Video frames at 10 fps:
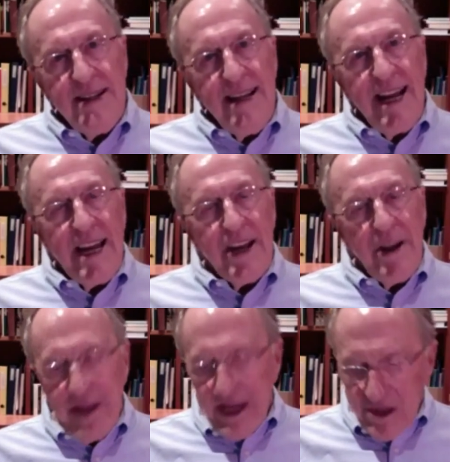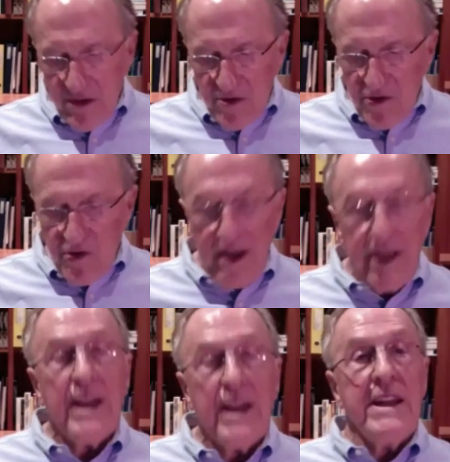And I don't think it's good to
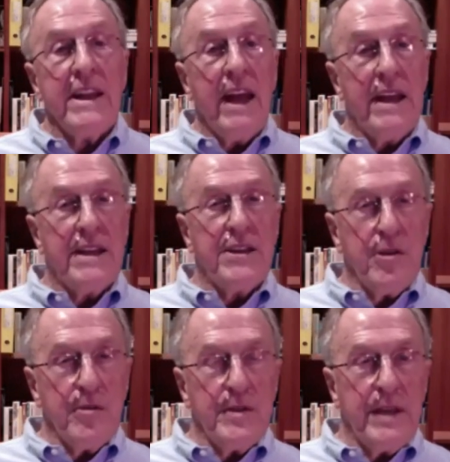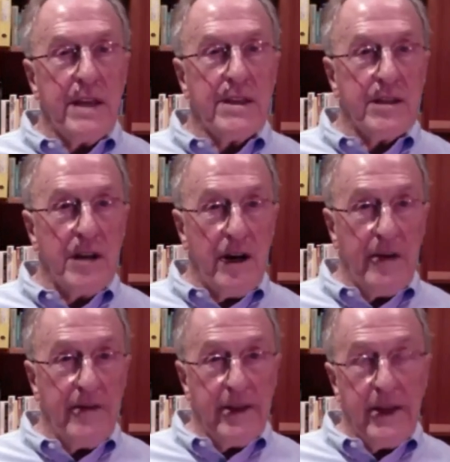train in circumstances
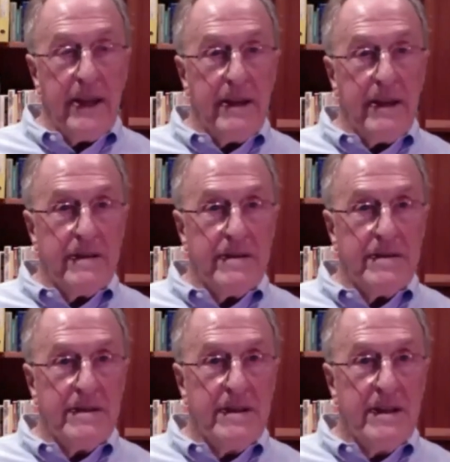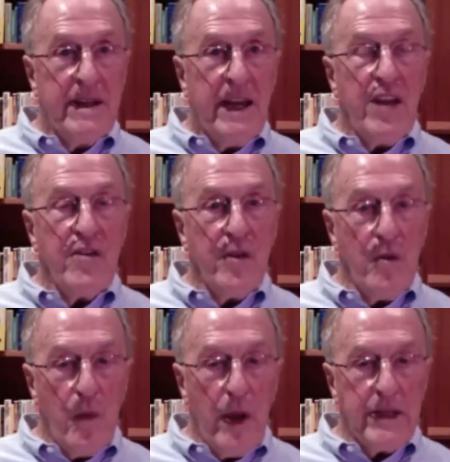after that. And you've got to
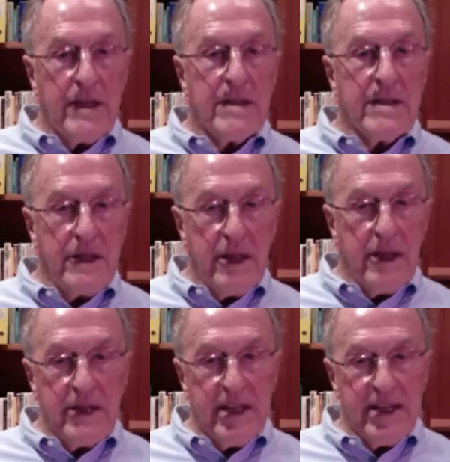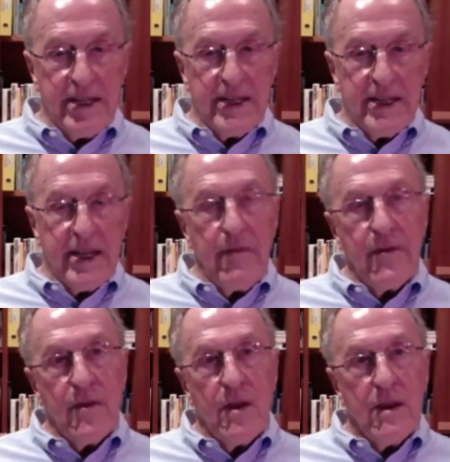wait until that
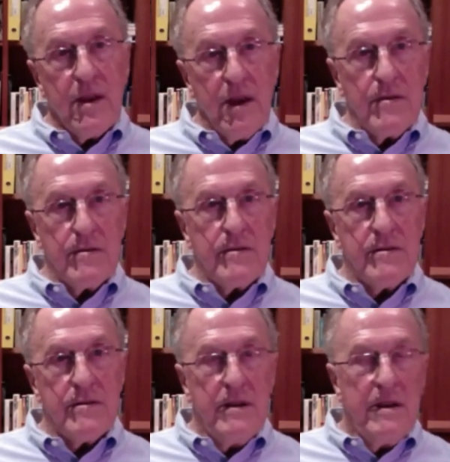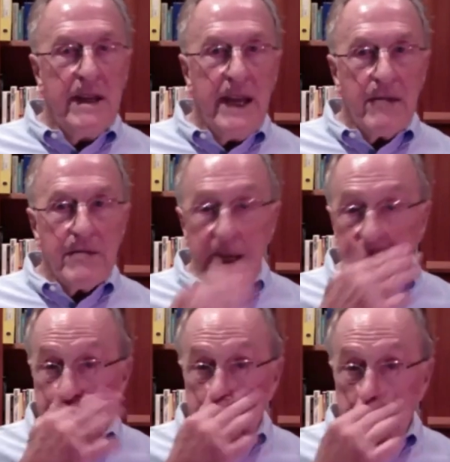discomfort goes. I was
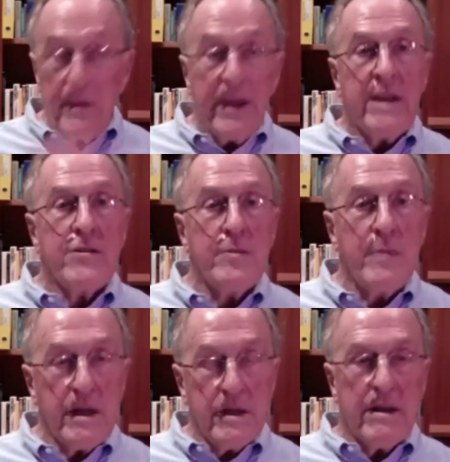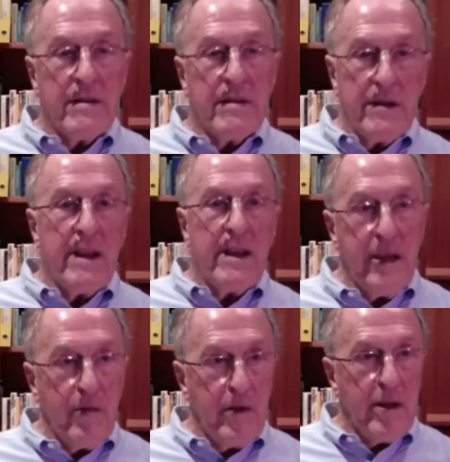actually just speaking to Martin earlier. He
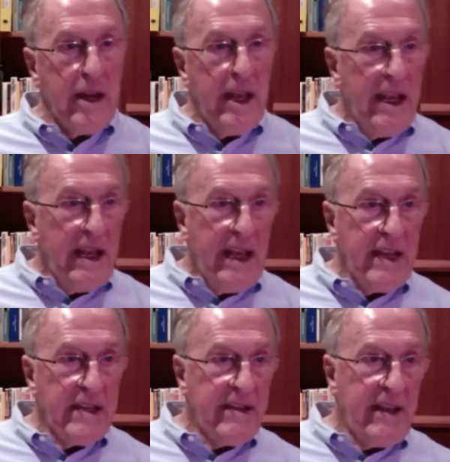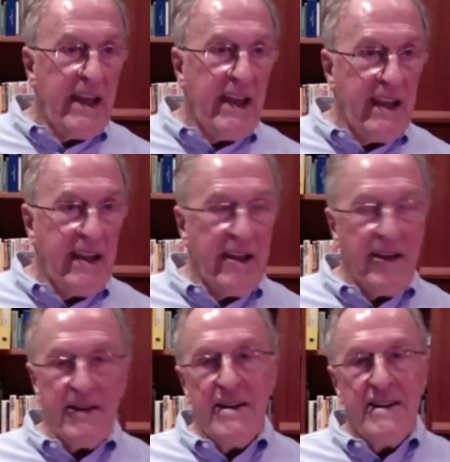went and hit a uh,
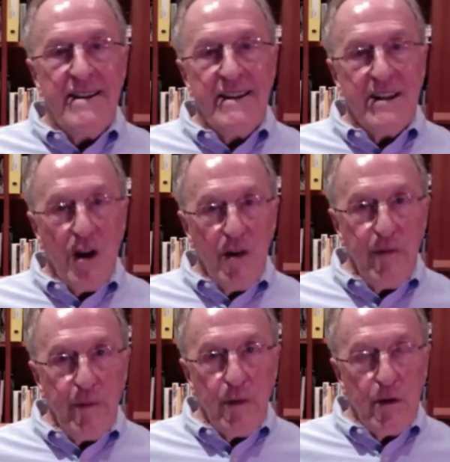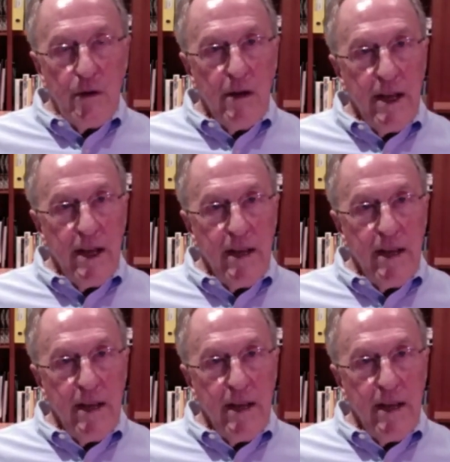golf ball and he